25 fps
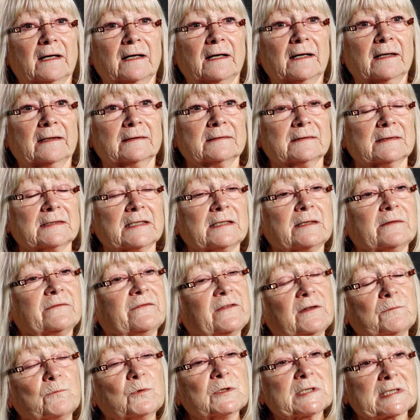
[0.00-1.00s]
and if
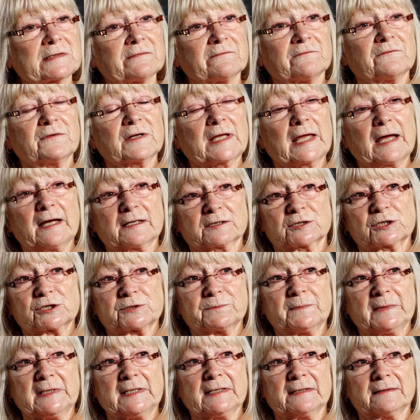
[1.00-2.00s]
it wasn't for
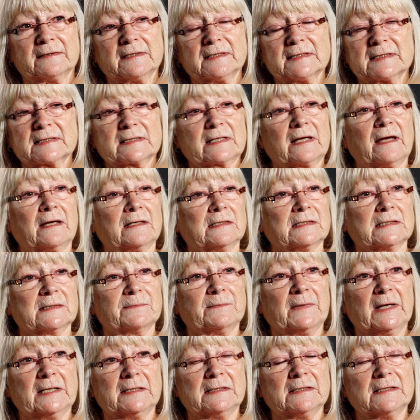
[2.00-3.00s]
Kashmir, this case
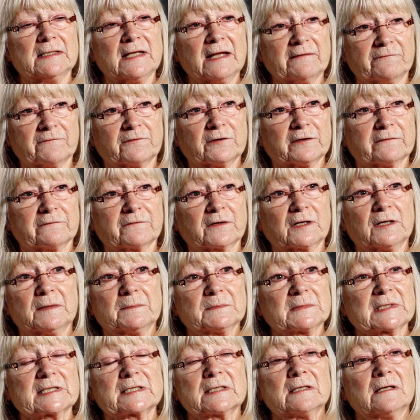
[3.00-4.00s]
may never have
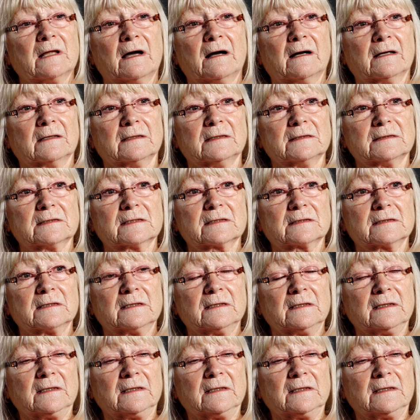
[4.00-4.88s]
come to light.